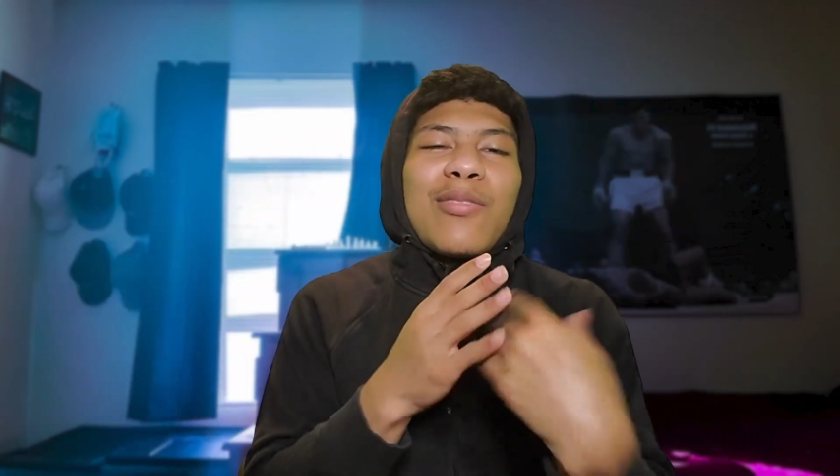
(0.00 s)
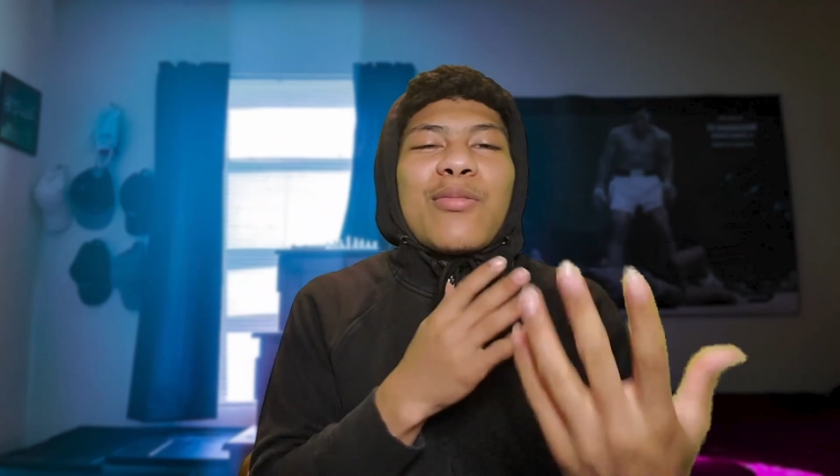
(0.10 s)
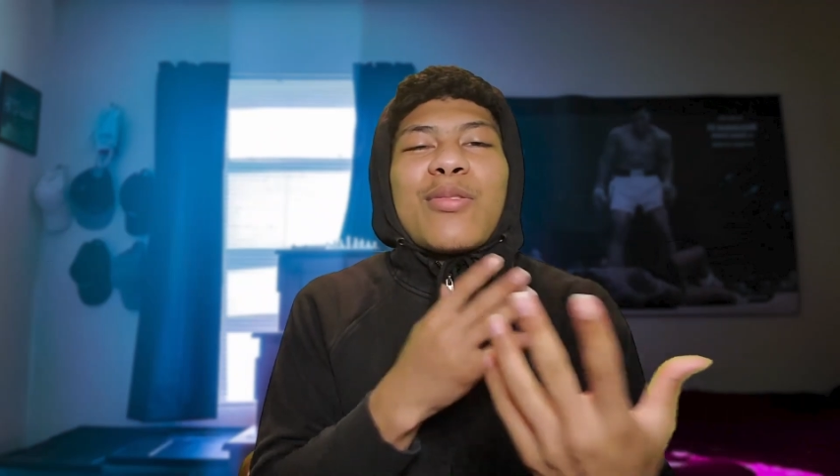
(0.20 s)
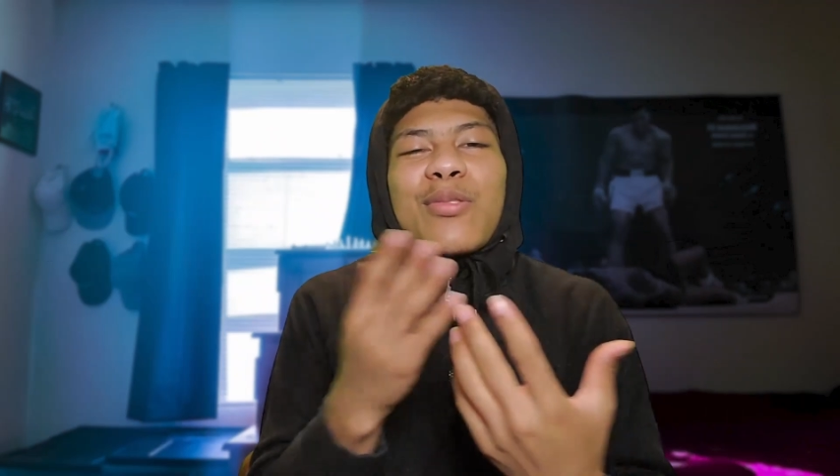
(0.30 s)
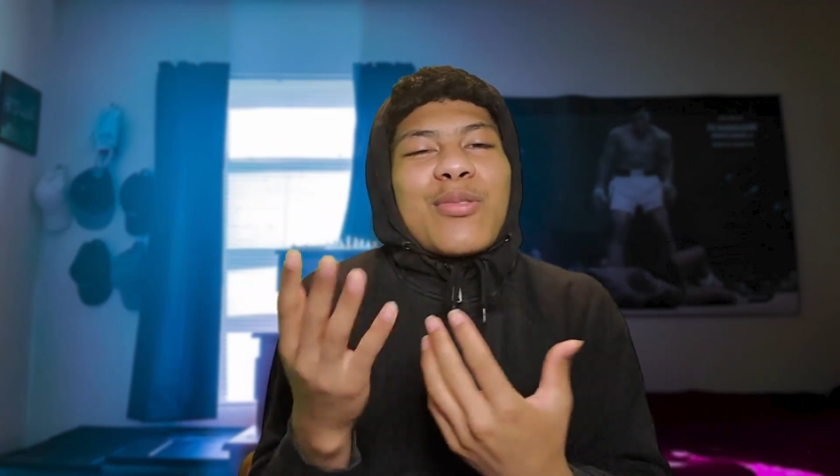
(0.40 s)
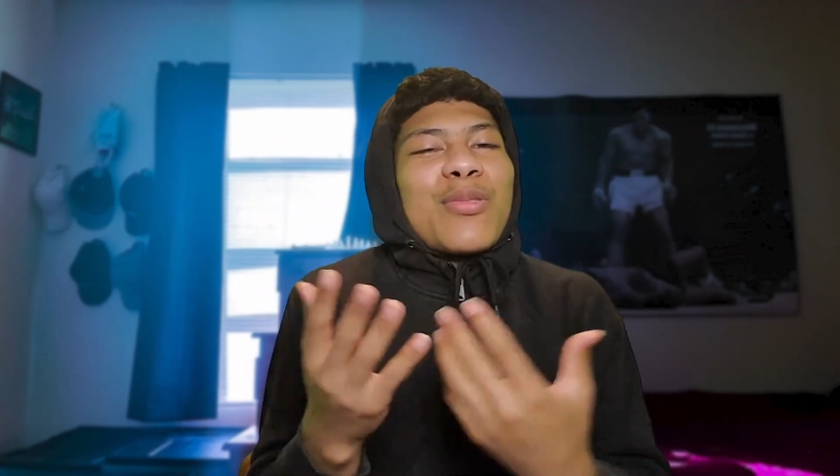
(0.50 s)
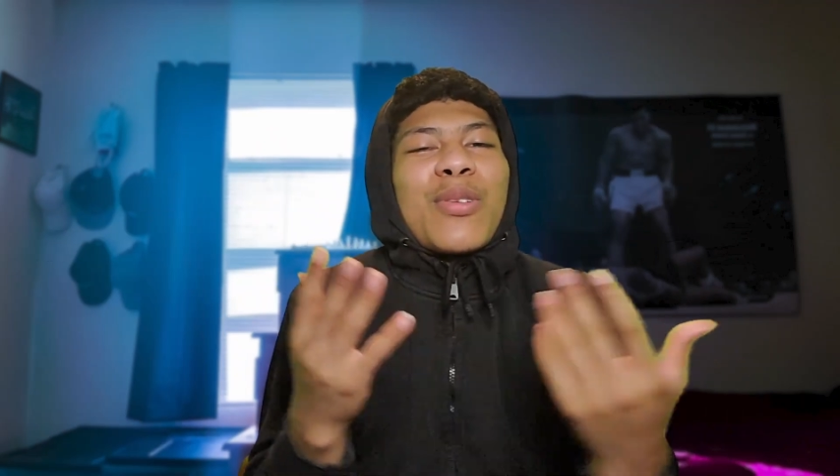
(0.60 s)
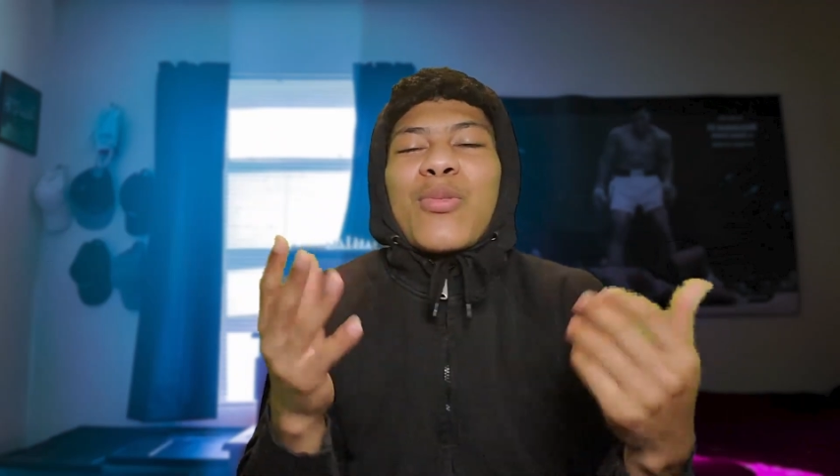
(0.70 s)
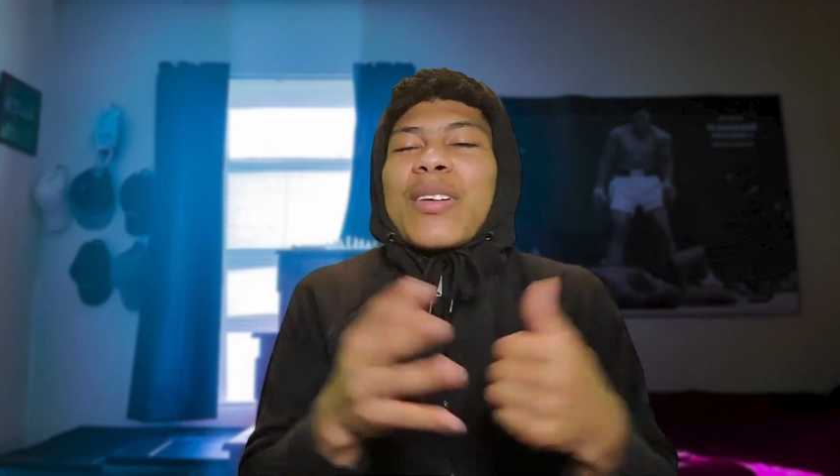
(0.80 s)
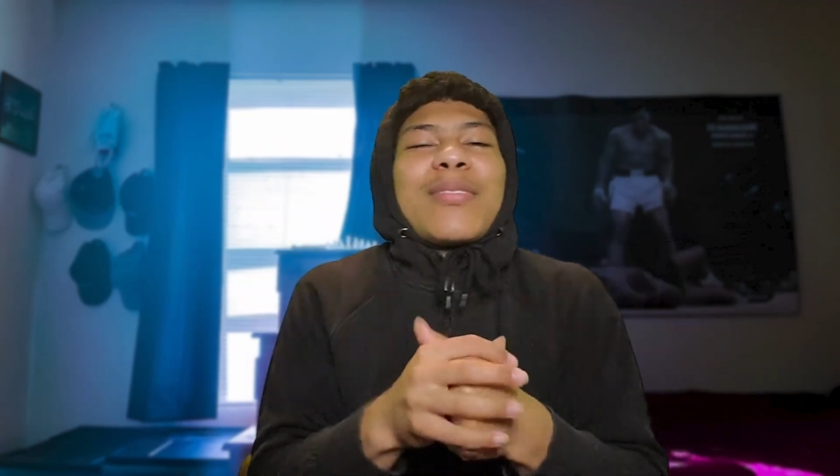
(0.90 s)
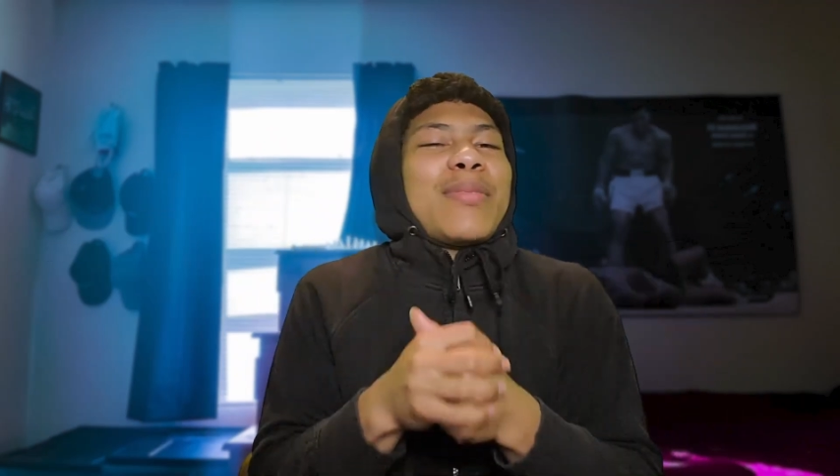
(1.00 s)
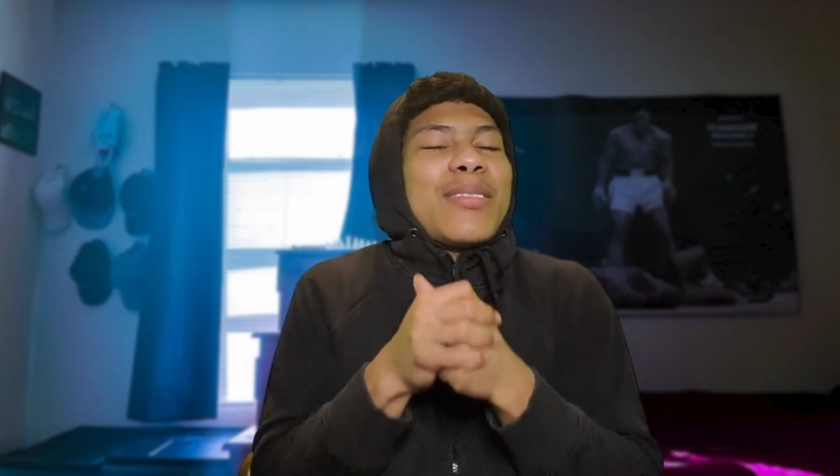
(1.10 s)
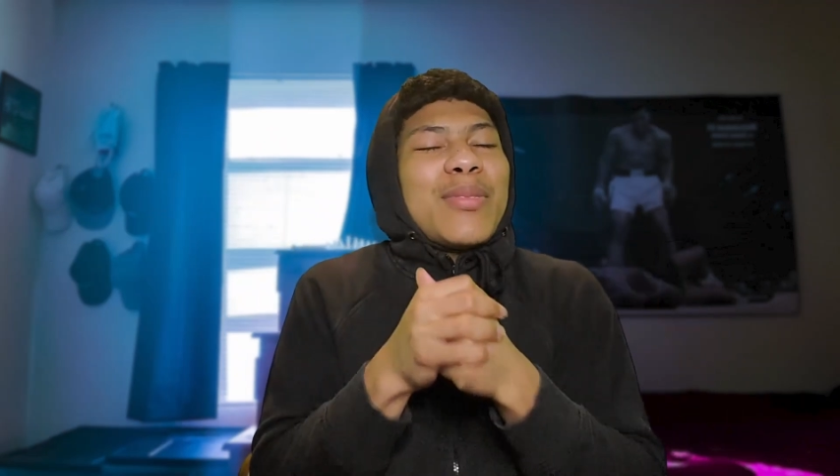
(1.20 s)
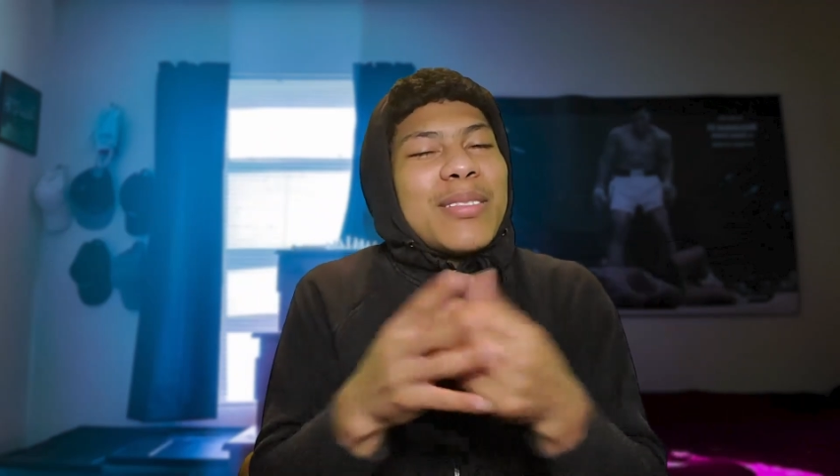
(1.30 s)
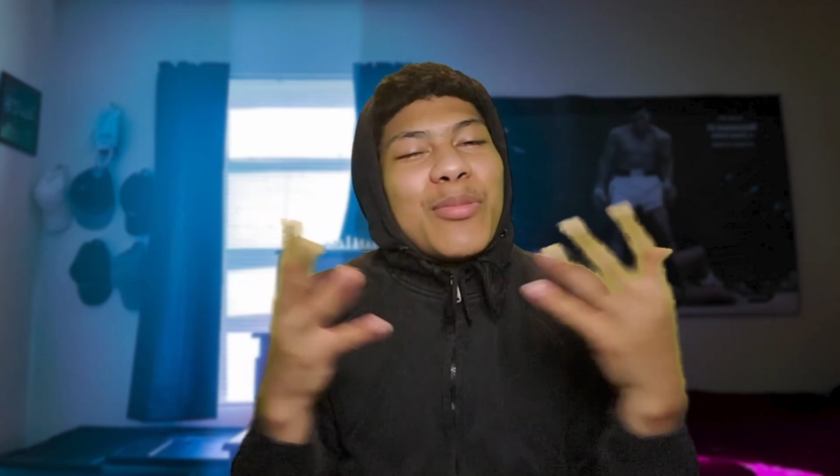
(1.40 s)
I don't know, you don't know, we
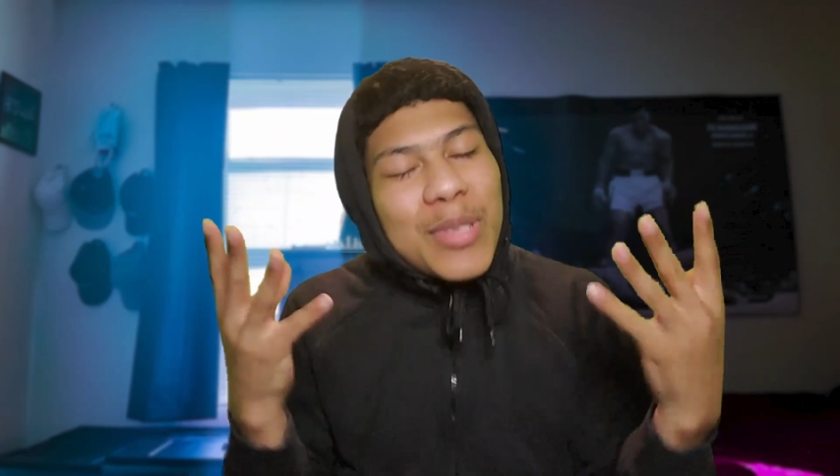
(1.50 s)
don't